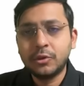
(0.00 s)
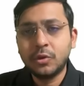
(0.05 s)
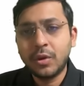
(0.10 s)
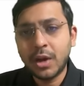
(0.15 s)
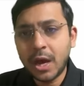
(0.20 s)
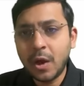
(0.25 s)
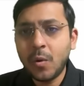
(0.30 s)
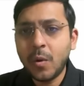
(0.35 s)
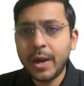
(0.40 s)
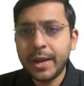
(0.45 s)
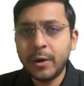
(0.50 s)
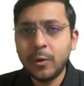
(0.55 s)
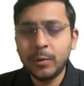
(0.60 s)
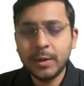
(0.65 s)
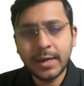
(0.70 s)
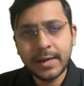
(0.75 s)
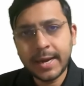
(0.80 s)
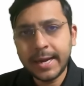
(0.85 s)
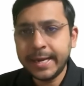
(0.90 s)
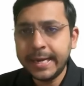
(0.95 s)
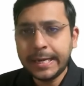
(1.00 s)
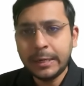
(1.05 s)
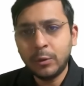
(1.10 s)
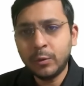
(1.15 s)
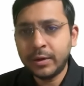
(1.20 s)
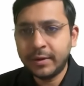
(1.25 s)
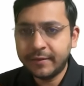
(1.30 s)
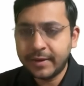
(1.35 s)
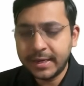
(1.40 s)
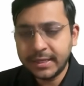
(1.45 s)
So now I know that I
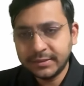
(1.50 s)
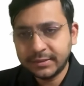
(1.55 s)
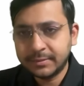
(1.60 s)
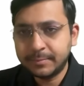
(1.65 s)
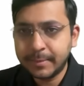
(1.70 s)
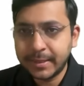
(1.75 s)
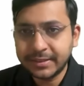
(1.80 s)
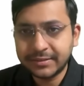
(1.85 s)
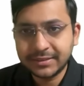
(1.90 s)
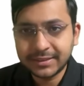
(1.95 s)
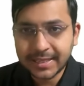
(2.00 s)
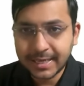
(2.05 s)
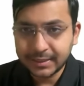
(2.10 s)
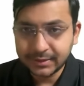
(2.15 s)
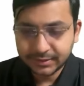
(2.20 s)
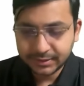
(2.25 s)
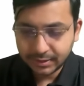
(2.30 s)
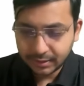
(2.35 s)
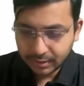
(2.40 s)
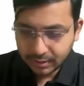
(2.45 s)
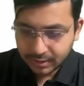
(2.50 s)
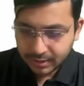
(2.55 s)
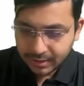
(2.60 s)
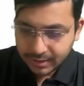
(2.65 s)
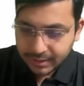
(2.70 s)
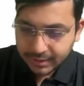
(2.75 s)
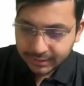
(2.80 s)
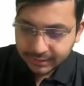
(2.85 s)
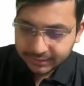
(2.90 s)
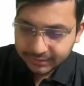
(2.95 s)
need to revise breast cancer.
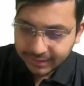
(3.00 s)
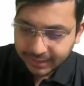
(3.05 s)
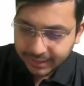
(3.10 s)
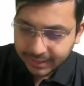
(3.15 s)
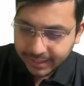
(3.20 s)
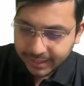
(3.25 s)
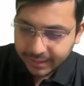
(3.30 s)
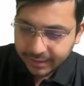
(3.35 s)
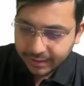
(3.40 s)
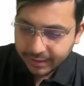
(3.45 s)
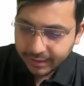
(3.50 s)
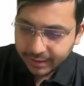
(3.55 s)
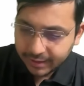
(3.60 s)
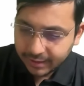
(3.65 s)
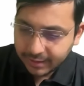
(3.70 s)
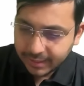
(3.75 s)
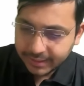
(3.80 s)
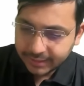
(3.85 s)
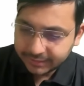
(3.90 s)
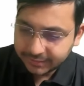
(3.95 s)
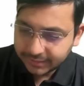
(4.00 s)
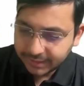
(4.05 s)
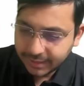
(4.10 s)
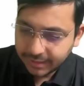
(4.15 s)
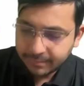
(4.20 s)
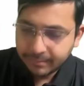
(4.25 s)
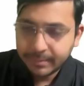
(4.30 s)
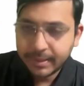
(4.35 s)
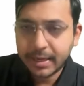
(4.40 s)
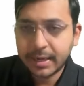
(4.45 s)
Second, let's
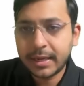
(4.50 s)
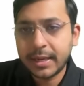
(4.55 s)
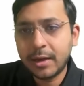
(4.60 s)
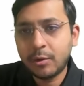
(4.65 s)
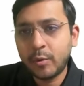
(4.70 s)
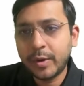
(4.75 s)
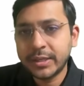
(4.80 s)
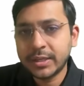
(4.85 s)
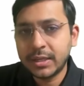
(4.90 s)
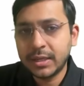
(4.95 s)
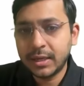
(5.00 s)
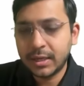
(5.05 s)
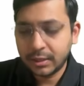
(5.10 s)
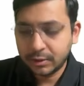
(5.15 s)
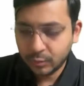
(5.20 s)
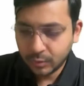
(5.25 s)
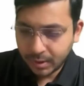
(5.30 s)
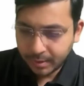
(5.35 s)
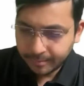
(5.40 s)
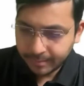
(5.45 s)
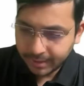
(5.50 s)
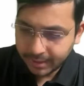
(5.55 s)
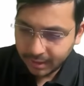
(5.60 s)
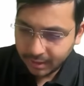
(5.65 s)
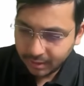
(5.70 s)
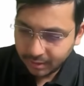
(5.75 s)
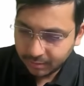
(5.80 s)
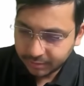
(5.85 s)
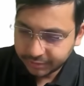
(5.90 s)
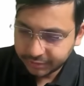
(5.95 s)
say mera kya question galat hua?
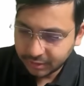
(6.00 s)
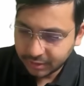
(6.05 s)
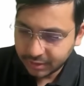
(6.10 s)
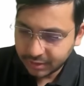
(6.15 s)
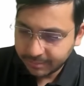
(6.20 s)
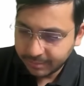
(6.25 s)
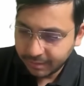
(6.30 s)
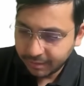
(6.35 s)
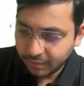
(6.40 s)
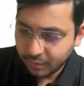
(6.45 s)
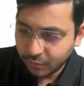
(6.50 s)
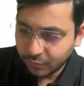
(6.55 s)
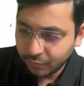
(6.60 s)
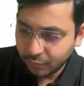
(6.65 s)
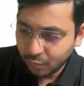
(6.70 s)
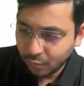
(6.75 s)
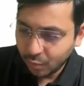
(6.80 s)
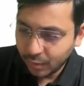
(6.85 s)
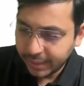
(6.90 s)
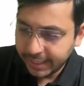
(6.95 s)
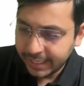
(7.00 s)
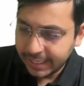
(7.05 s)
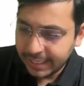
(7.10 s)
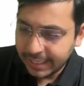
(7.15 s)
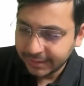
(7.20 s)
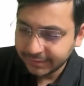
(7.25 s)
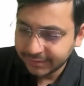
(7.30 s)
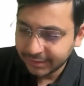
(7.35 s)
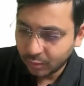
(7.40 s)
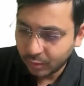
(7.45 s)
Mera surgery mein wound
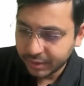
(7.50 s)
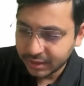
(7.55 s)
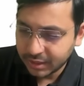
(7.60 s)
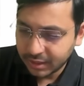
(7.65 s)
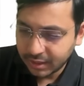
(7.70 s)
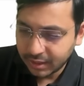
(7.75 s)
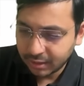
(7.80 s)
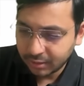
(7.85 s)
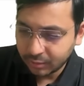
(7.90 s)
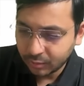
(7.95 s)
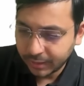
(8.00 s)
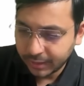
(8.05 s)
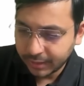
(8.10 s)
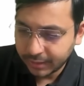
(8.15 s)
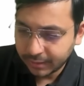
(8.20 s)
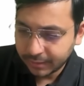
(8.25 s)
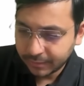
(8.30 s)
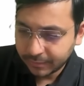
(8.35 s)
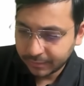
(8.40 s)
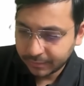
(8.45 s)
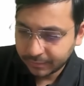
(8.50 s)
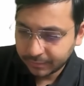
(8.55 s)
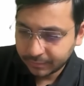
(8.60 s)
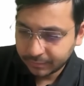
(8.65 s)
healing se question galat ho gaya.